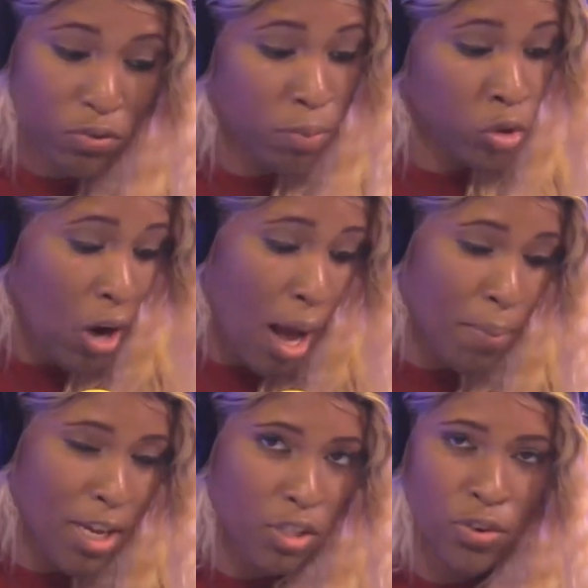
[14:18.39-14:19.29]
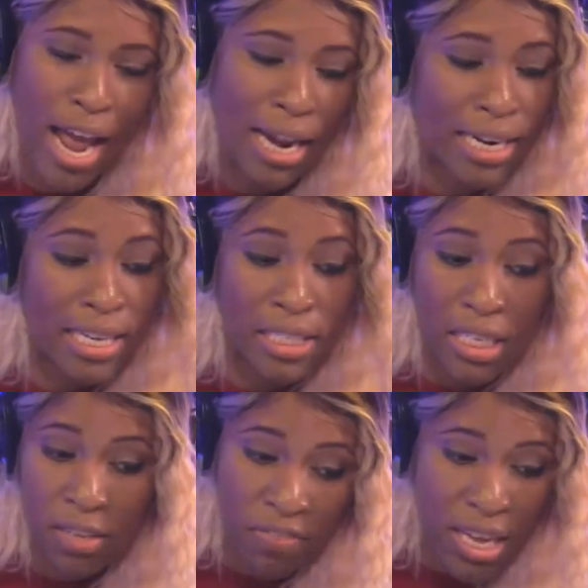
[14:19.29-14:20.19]
from dramas, reality
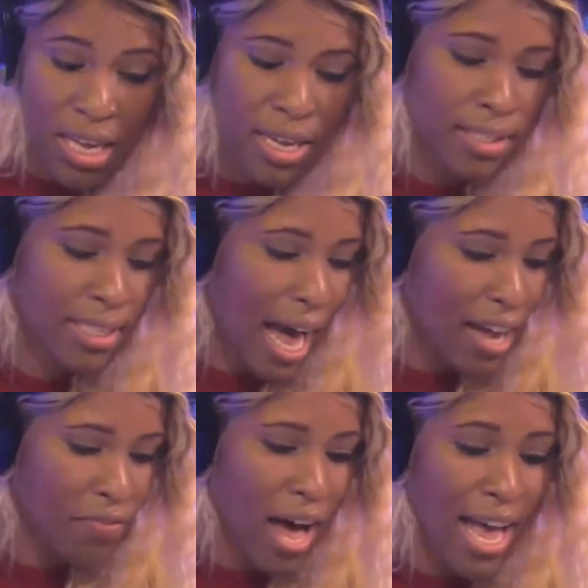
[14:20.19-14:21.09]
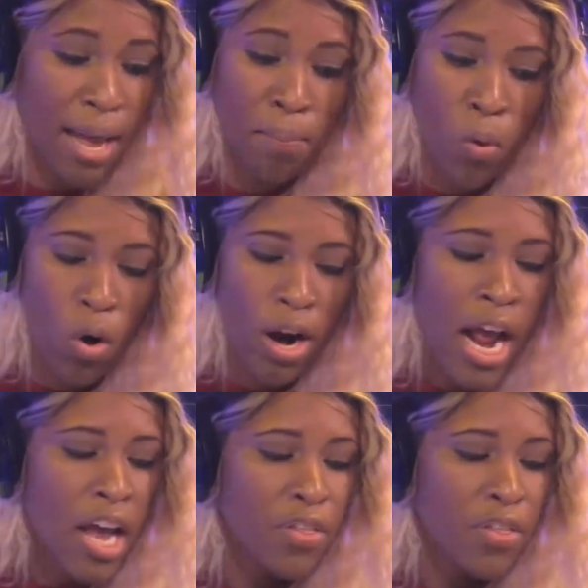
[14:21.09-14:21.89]
TV, sci-fi, and more.